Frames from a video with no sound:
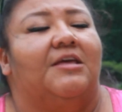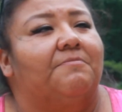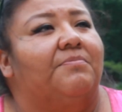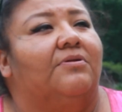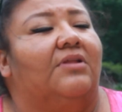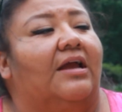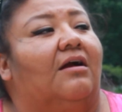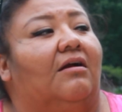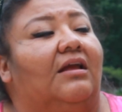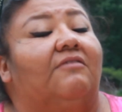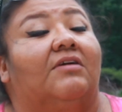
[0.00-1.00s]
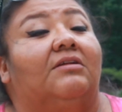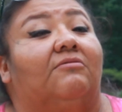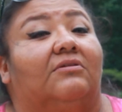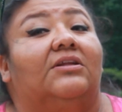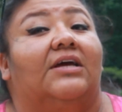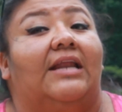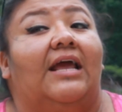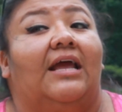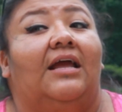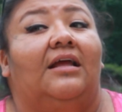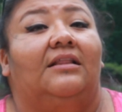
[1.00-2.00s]
people, like even
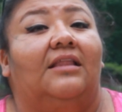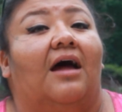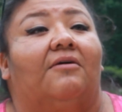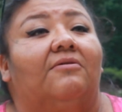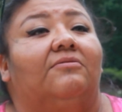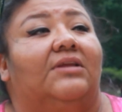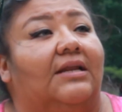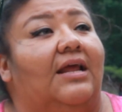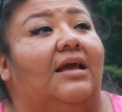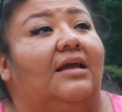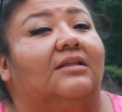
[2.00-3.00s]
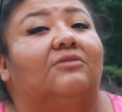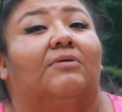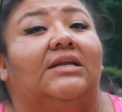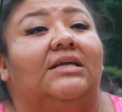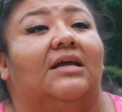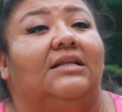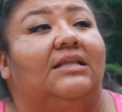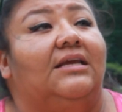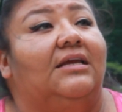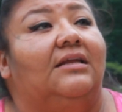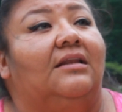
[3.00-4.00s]
today, now today in
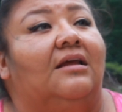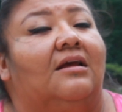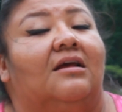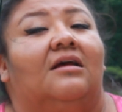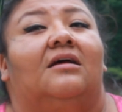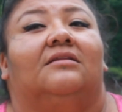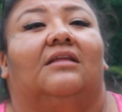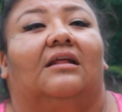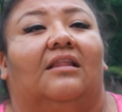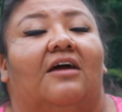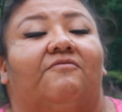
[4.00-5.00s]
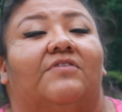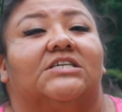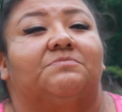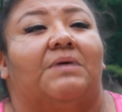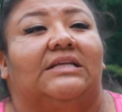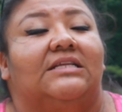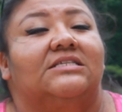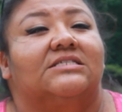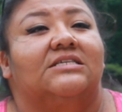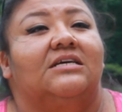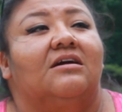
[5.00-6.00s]
2019. The life
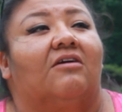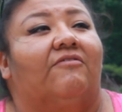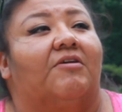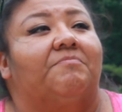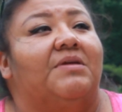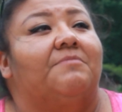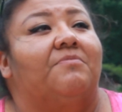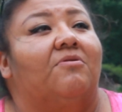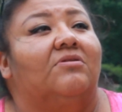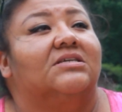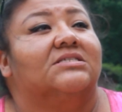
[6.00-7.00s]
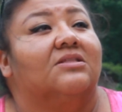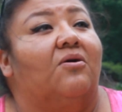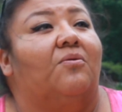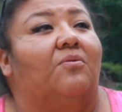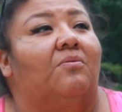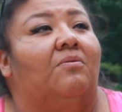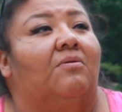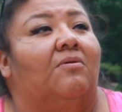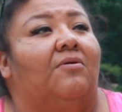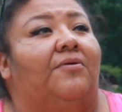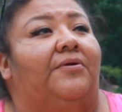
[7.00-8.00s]
expectancy of our people is low.
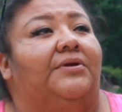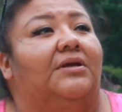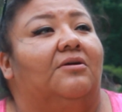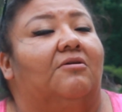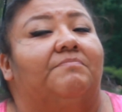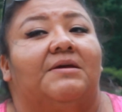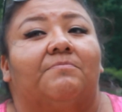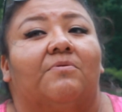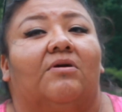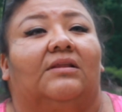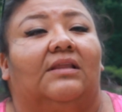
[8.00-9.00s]
You know, people are